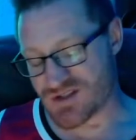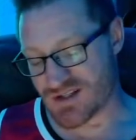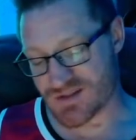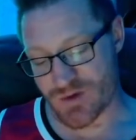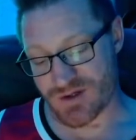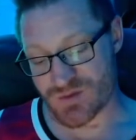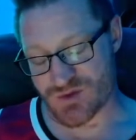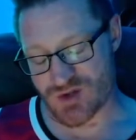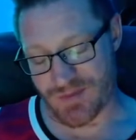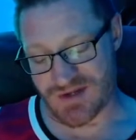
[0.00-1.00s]
See, it's weird because we
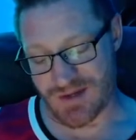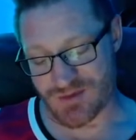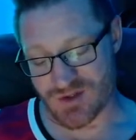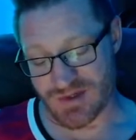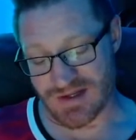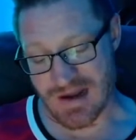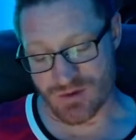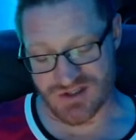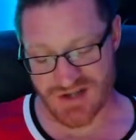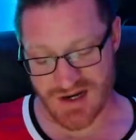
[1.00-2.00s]
dropped the temperature, but now
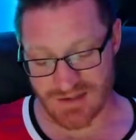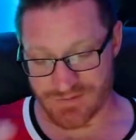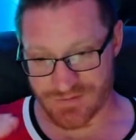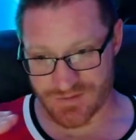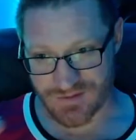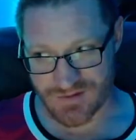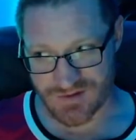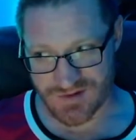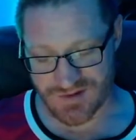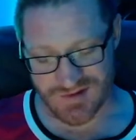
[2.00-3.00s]
we're just kind of
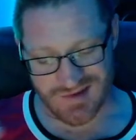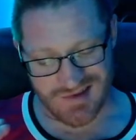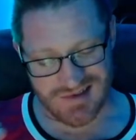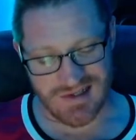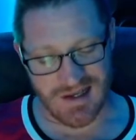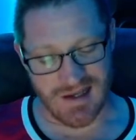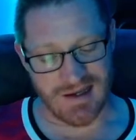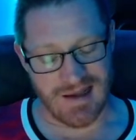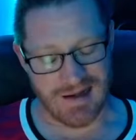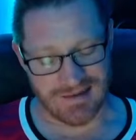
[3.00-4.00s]

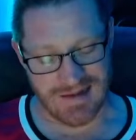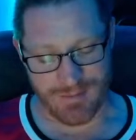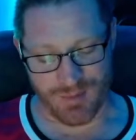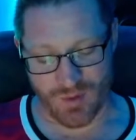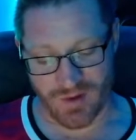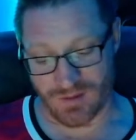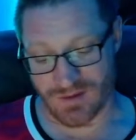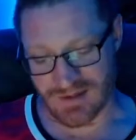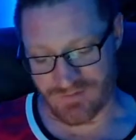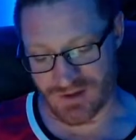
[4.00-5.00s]
staying at that point,
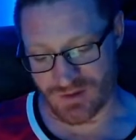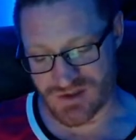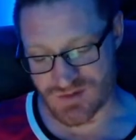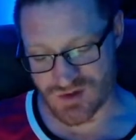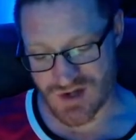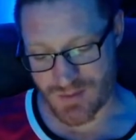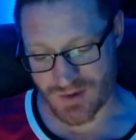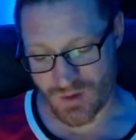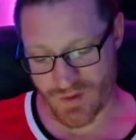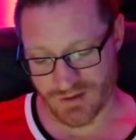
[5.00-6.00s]
and I feel like we should be
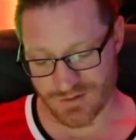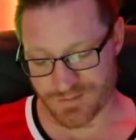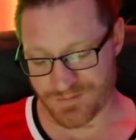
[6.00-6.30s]
dropping quicker.